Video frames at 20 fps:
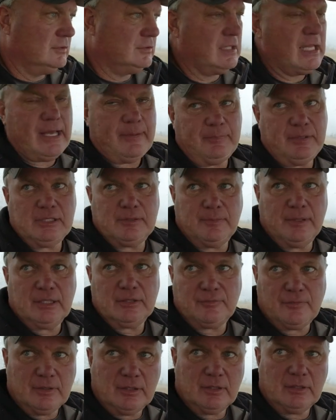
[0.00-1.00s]
Slappy's
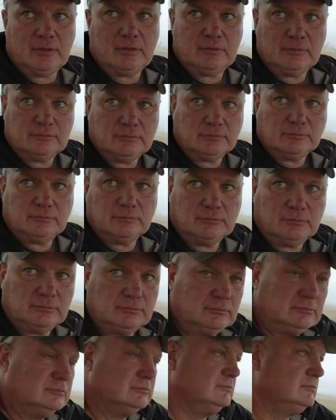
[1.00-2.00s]
best
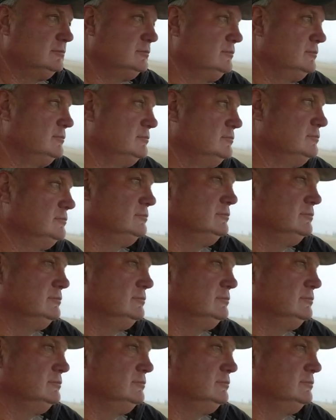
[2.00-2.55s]
friend. Okay.